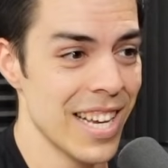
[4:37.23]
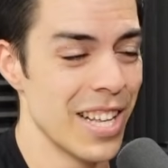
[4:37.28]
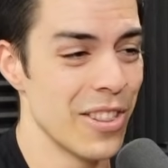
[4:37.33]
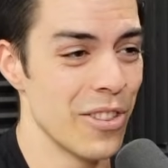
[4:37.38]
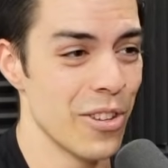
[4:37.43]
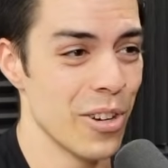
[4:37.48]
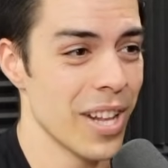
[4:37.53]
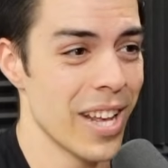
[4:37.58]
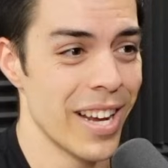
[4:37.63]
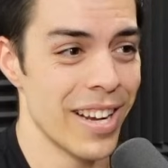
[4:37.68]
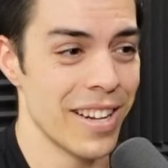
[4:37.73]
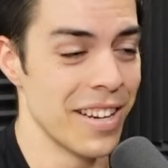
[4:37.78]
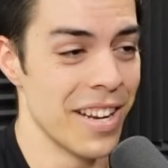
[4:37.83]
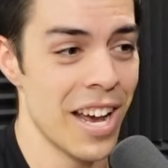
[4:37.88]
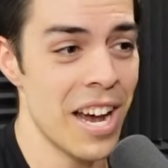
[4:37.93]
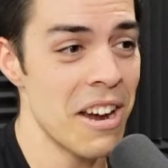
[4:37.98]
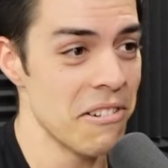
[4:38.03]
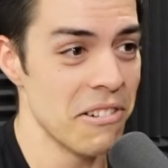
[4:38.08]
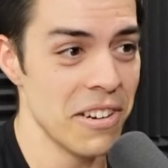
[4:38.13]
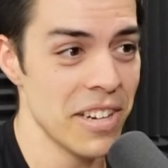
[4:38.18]
And they're like,
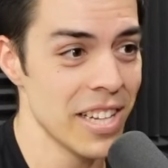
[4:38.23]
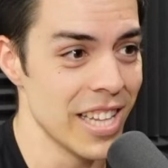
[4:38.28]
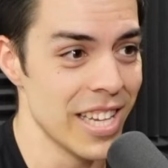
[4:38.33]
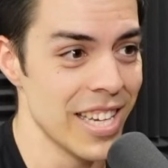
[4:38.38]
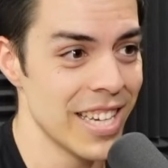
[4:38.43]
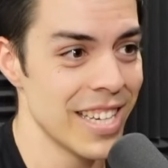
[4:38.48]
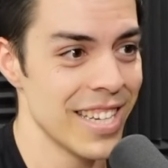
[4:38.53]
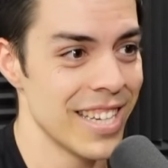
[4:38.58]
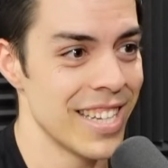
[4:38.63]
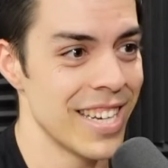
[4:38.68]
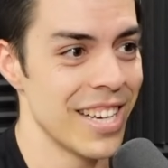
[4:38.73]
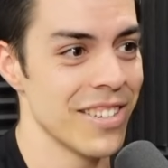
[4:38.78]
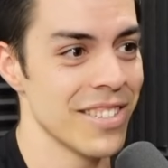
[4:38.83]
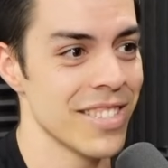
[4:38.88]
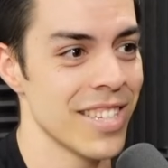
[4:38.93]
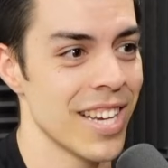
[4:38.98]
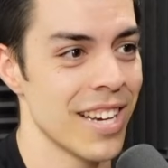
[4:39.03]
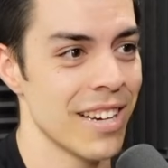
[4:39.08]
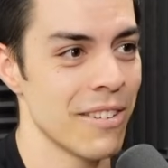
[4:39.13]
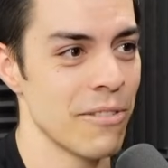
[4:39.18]
not really. And I
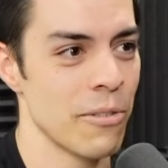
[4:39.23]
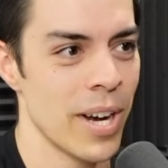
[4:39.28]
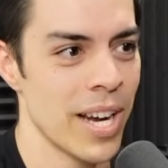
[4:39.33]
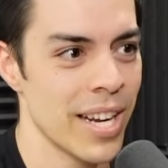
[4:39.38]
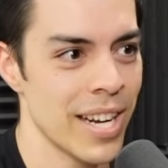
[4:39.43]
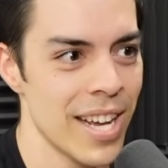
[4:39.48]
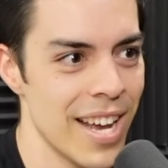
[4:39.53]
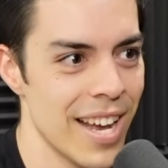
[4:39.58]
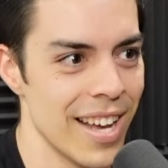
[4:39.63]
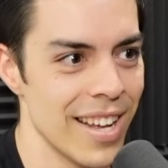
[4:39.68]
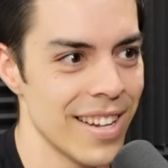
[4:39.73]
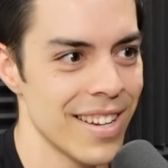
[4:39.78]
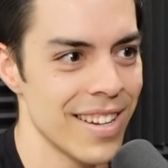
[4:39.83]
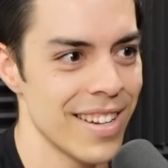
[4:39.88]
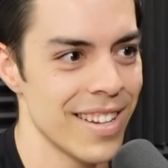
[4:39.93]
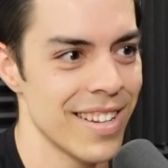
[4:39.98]
was like, why not?